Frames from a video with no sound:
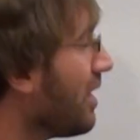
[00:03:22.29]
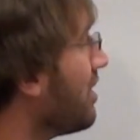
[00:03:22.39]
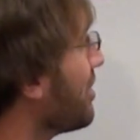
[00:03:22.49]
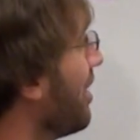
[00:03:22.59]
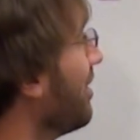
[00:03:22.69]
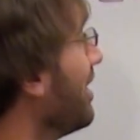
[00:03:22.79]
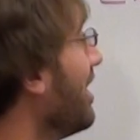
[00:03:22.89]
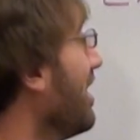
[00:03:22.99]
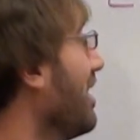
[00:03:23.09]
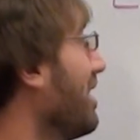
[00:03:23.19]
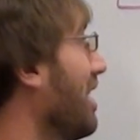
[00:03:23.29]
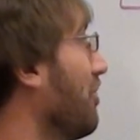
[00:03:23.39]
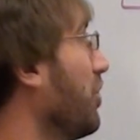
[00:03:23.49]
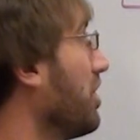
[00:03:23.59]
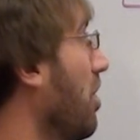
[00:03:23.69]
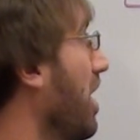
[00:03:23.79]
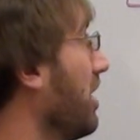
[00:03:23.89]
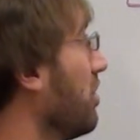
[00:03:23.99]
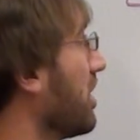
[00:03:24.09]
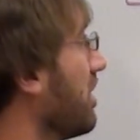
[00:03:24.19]
So, if we go ahead
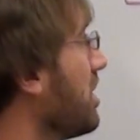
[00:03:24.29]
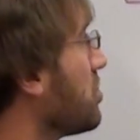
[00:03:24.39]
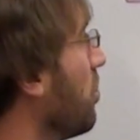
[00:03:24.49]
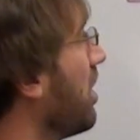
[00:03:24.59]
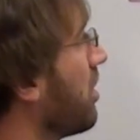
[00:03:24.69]
and look at this one,